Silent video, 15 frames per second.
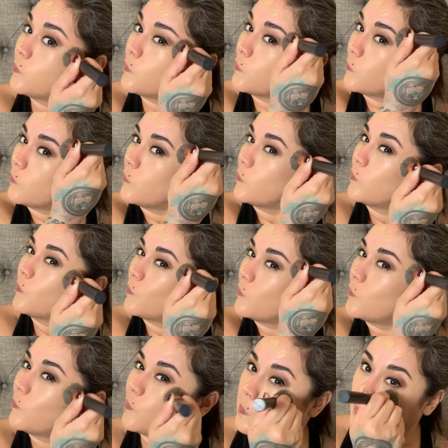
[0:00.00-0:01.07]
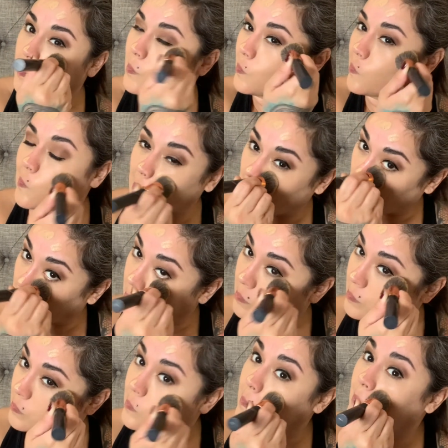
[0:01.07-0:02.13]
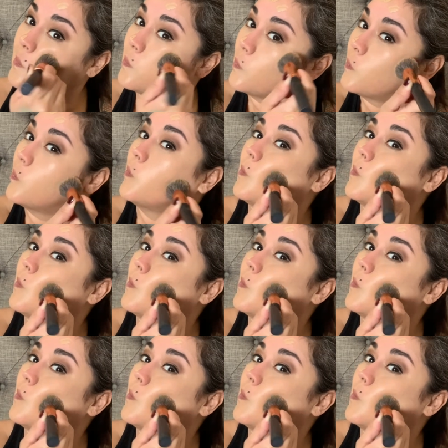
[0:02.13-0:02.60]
rather than swiping across with a sponge.